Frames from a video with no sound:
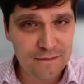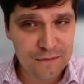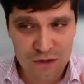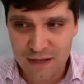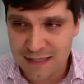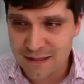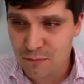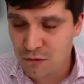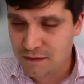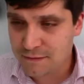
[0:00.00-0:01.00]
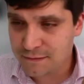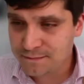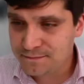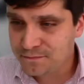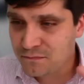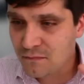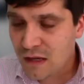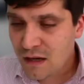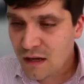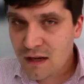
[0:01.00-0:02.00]
So that's important.
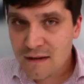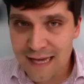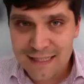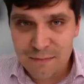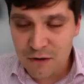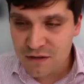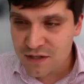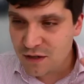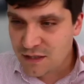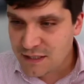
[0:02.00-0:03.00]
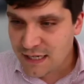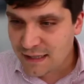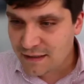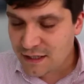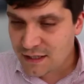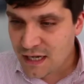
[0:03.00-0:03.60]
That's about the skilled and talented.